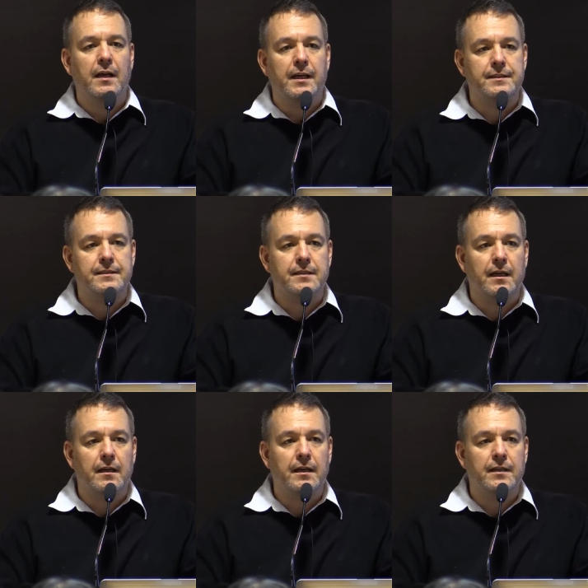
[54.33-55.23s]
It's
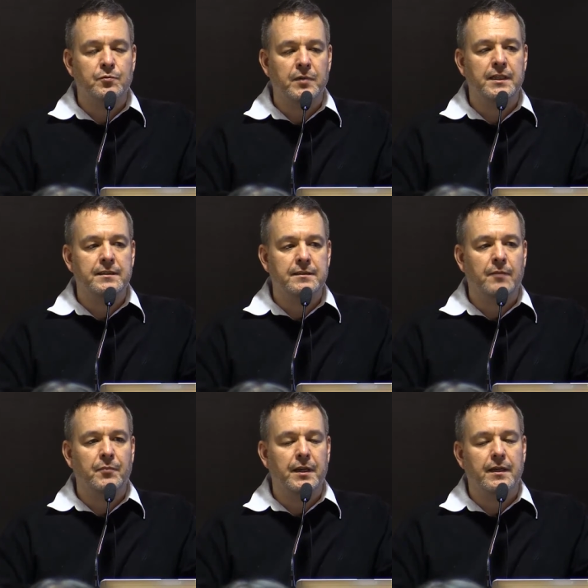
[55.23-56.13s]
really
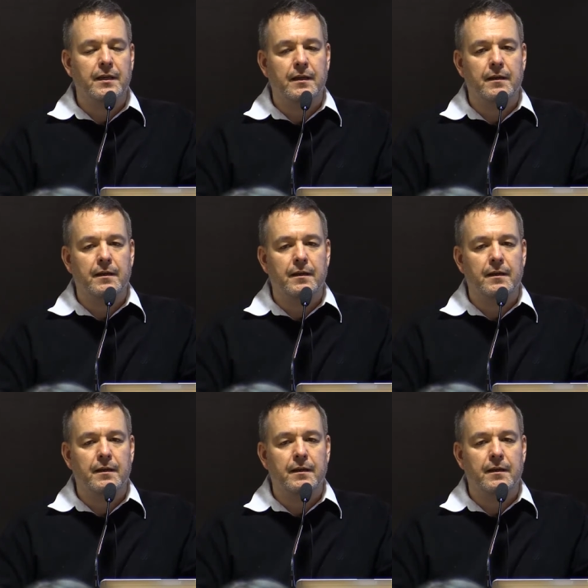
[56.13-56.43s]
something.